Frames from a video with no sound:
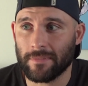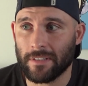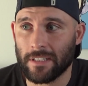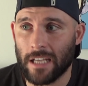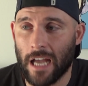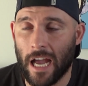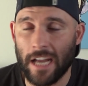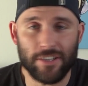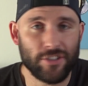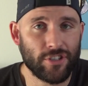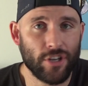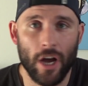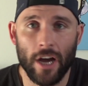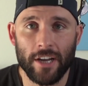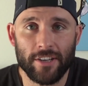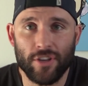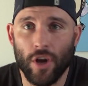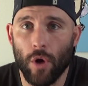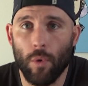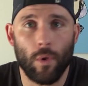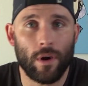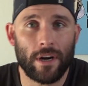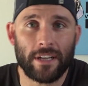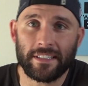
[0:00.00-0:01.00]

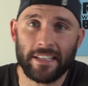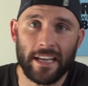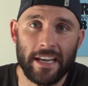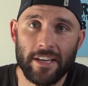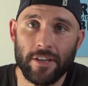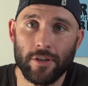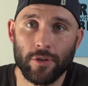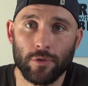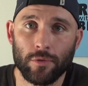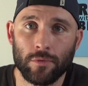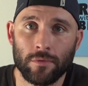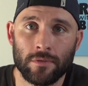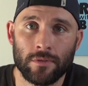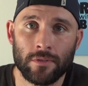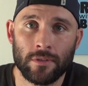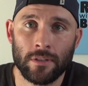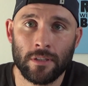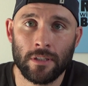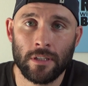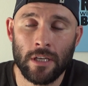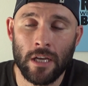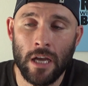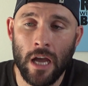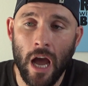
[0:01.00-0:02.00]
don't want to date you.
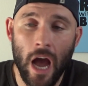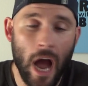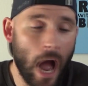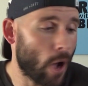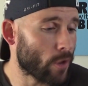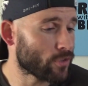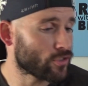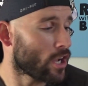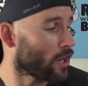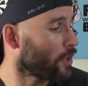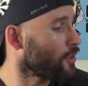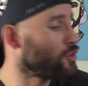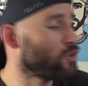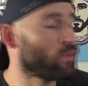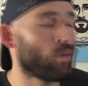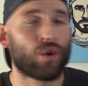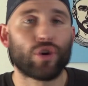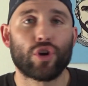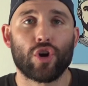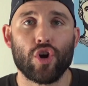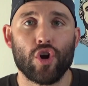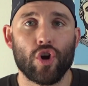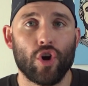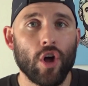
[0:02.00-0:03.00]
I was talking to a
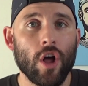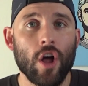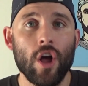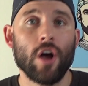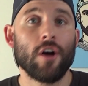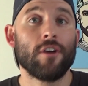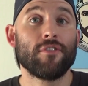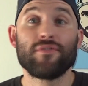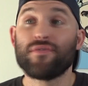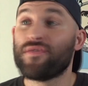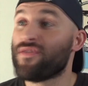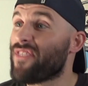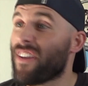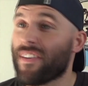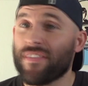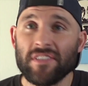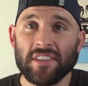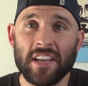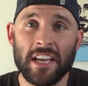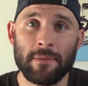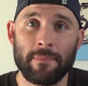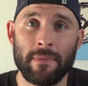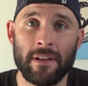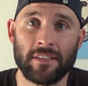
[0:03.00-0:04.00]
girl
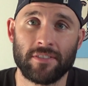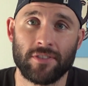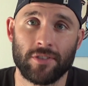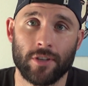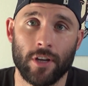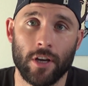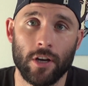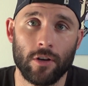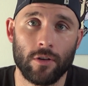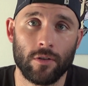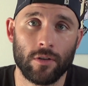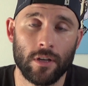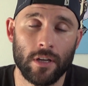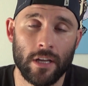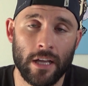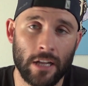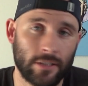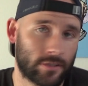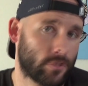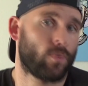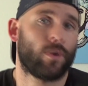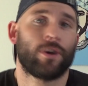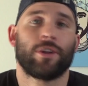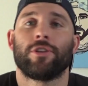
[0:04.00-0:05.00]
15 minutes ago, and I
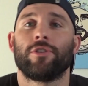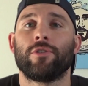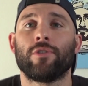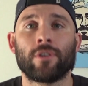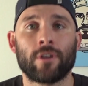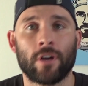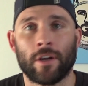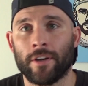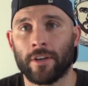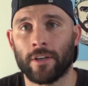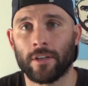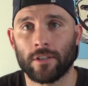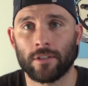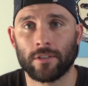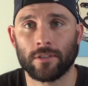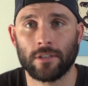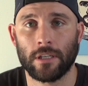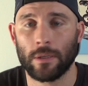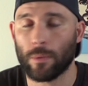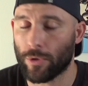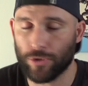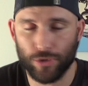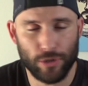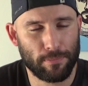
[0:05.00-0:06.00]
was like, what are you doing on here?
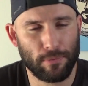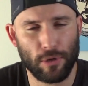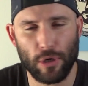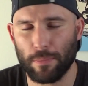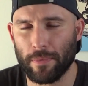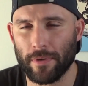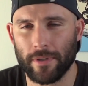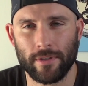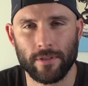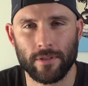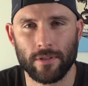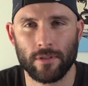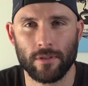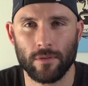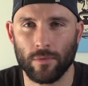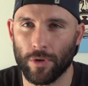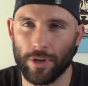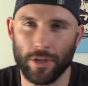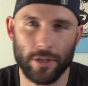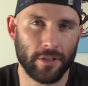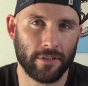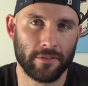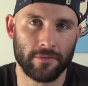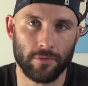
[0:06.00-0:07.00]
And what's your purpose? What are
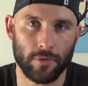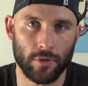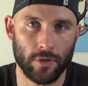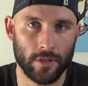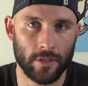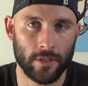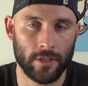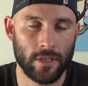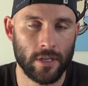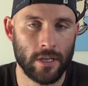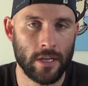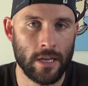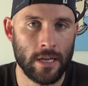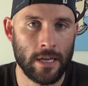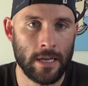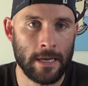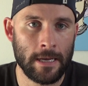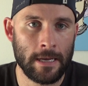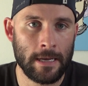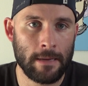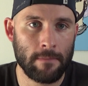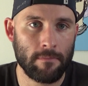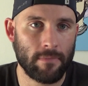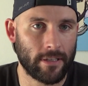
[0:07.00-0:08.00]
you looking for?
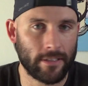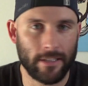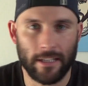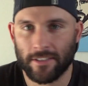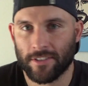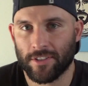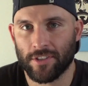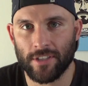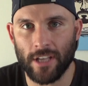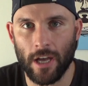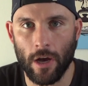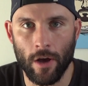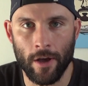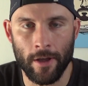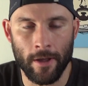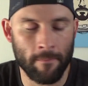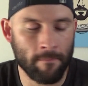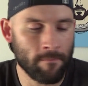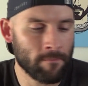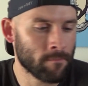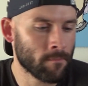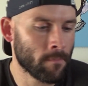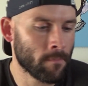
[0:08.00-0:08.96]
Because that's just how I am.